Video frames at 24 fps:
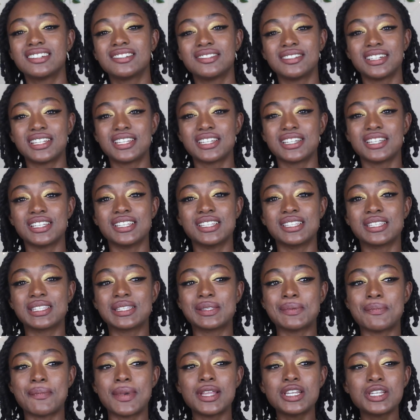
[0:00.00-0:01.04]
which
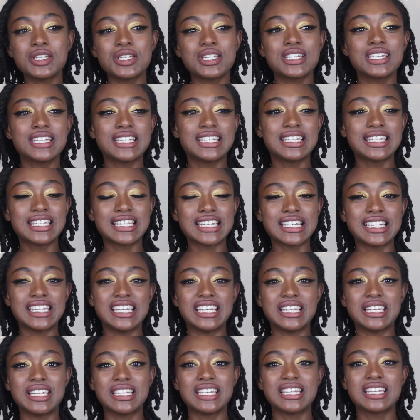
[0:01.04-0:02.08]
is mentioned
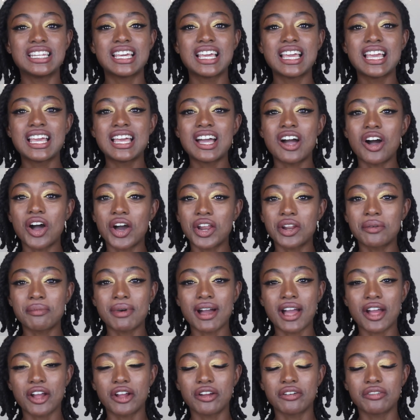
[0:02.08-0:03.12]
in
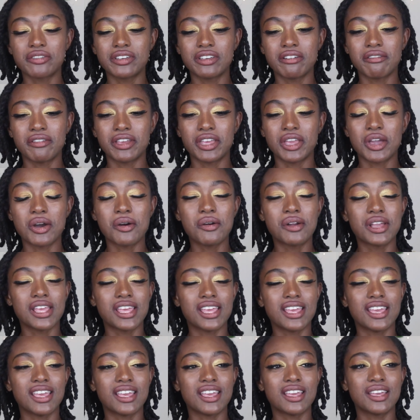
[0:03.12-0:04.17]
Autobiography of a
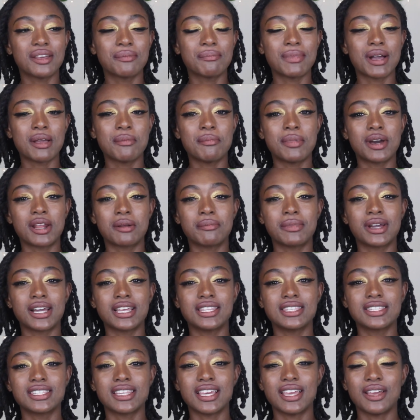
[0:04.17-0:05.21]
Yogi by
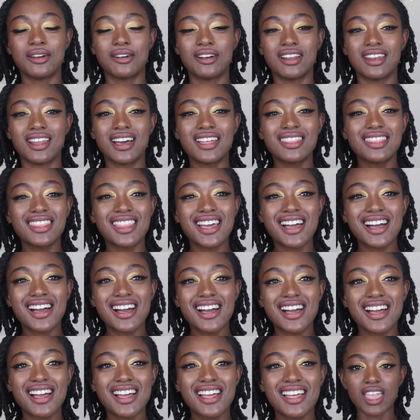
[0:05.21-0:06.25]
Paramahansa
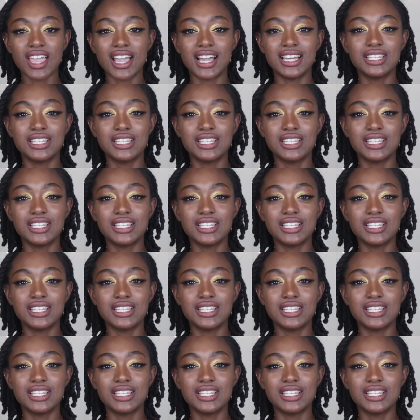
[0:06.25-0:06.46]
Yogananda.